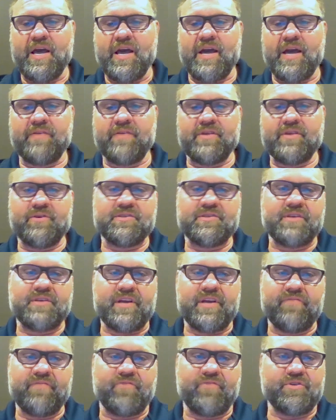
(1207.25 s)
And there's
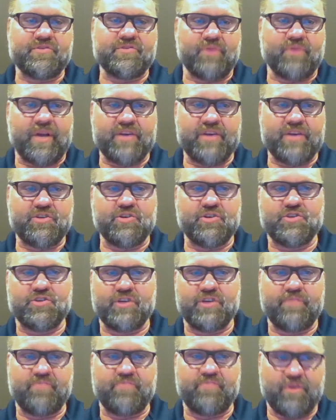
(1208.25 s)
an inverse
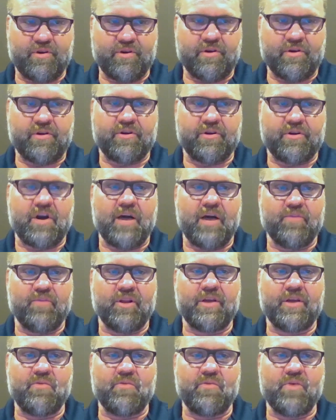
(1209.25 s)
relationship
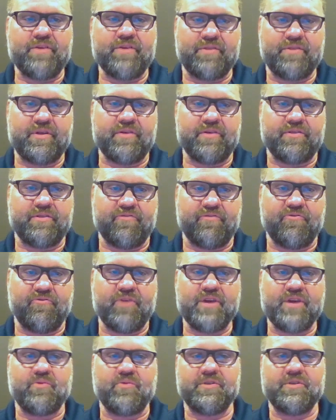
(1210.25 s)
commonly with the
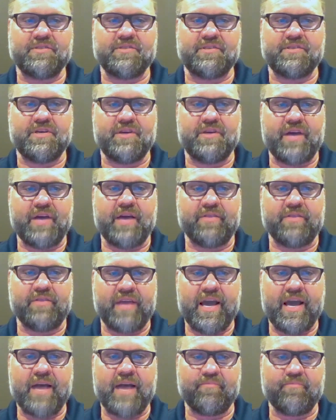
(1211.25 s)
frequency and
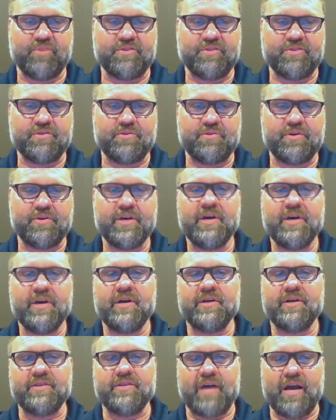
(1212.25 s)
the amplitude.
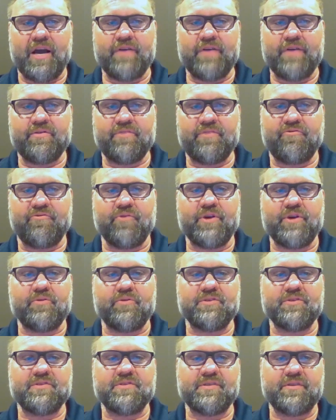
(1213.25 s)
The higher the
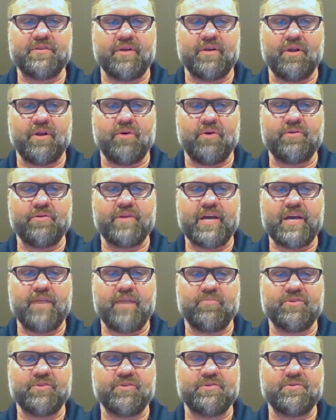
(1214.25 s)
frequency, the lower the
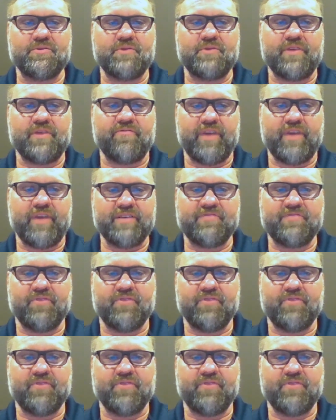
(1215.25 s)
amplitude, and vice